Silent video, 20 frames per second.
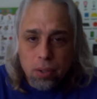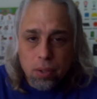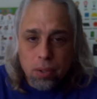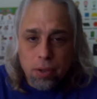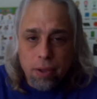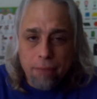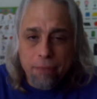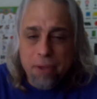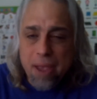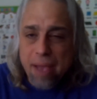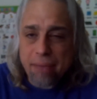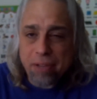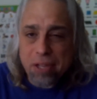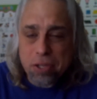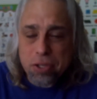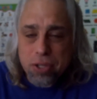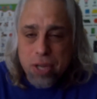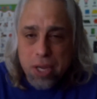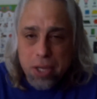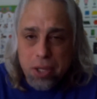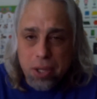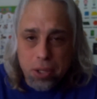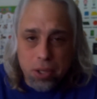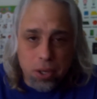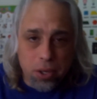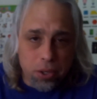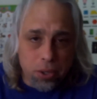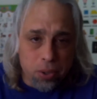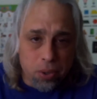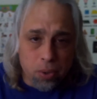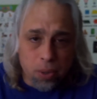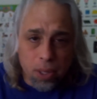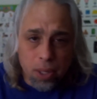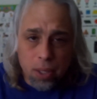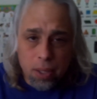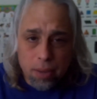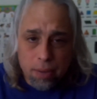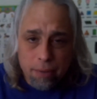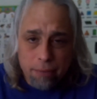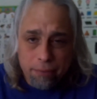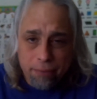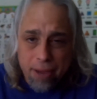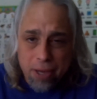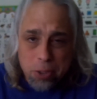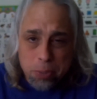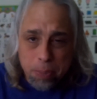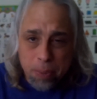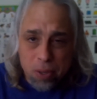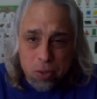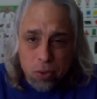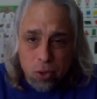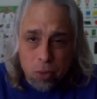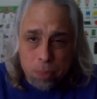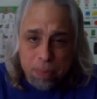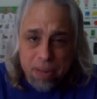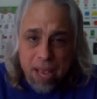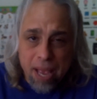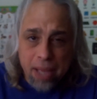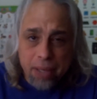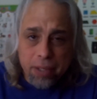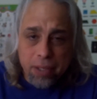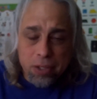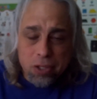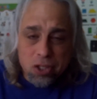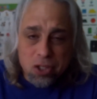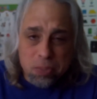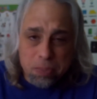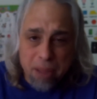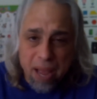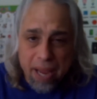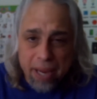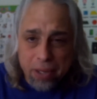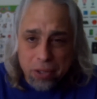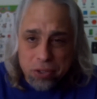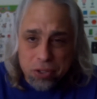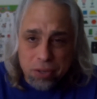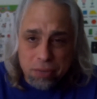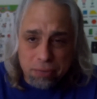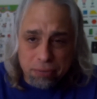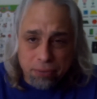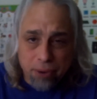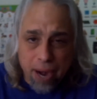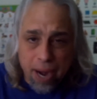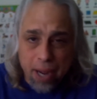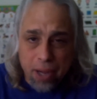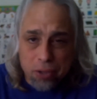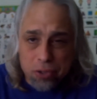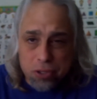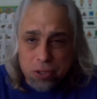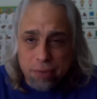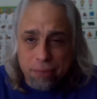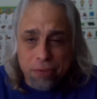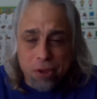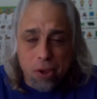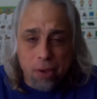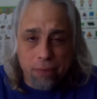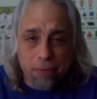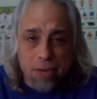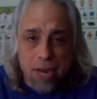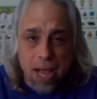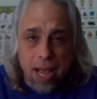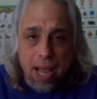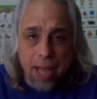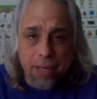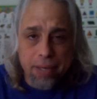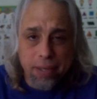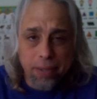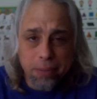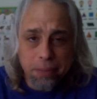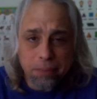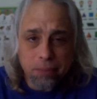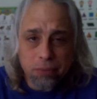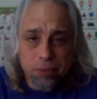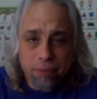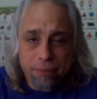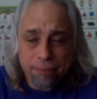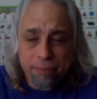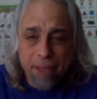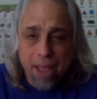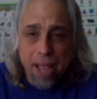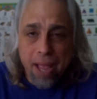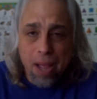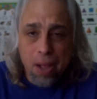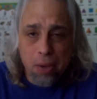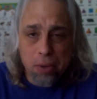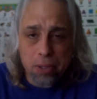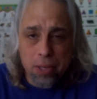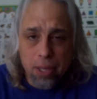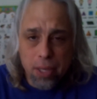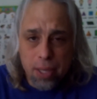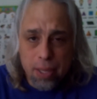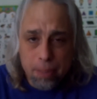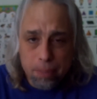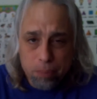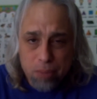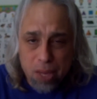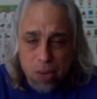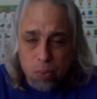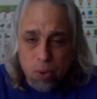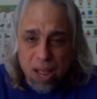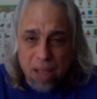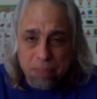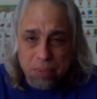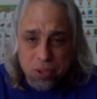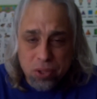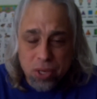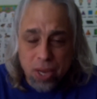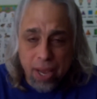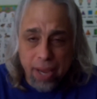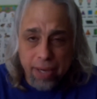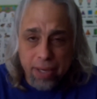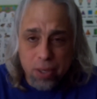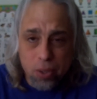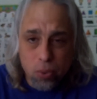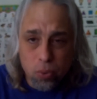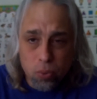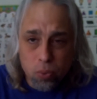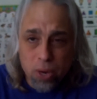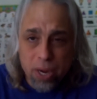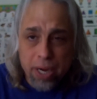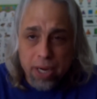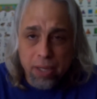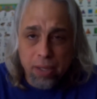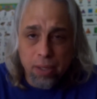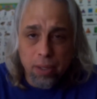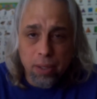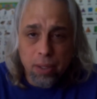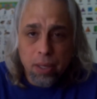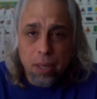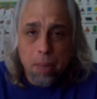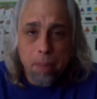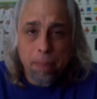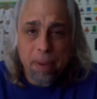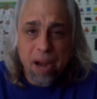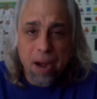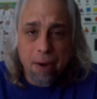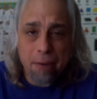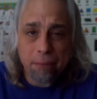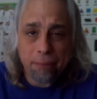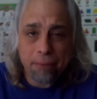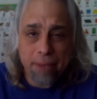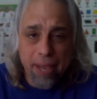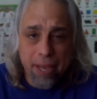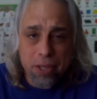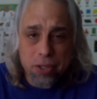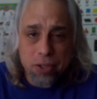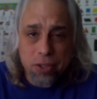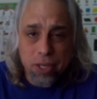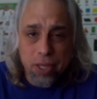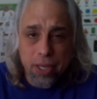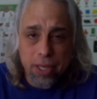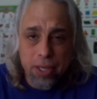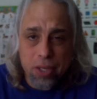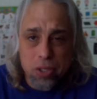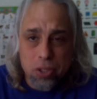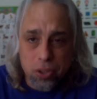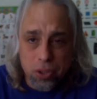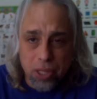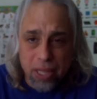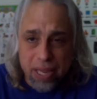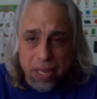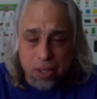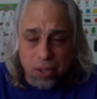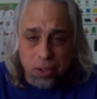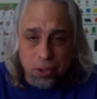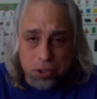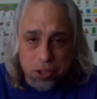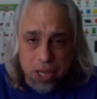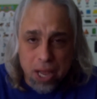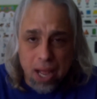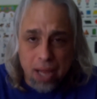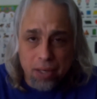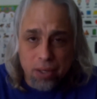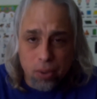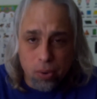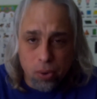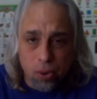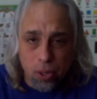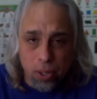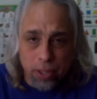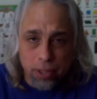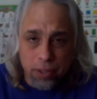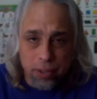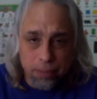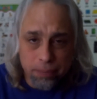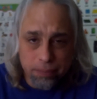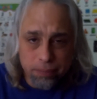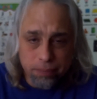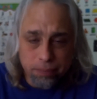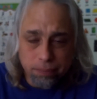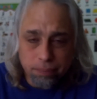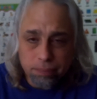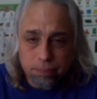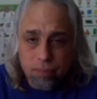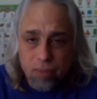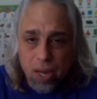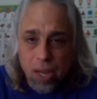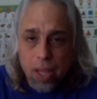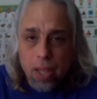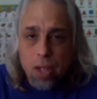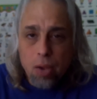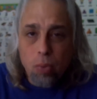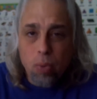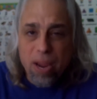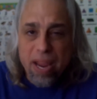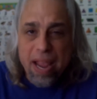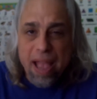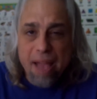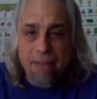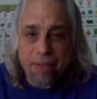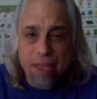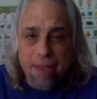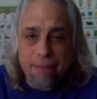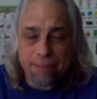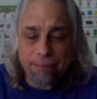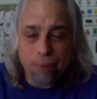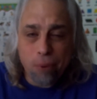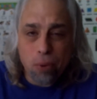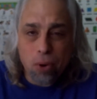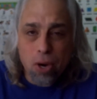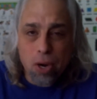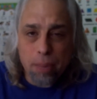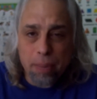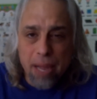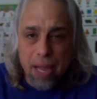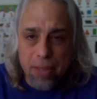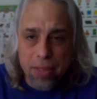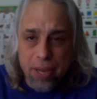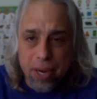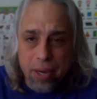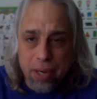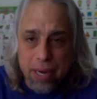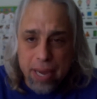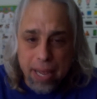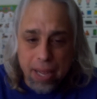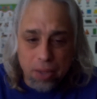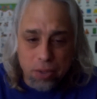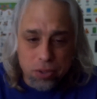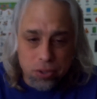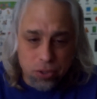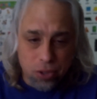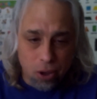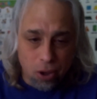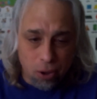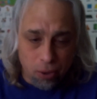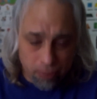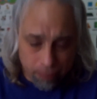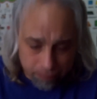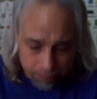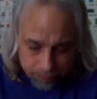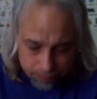if you haven't seen the new Facebook group yet, it's Smiles and Frowns. If you have not found the website, realbarefaceislegal.org. We have a forum on there now, so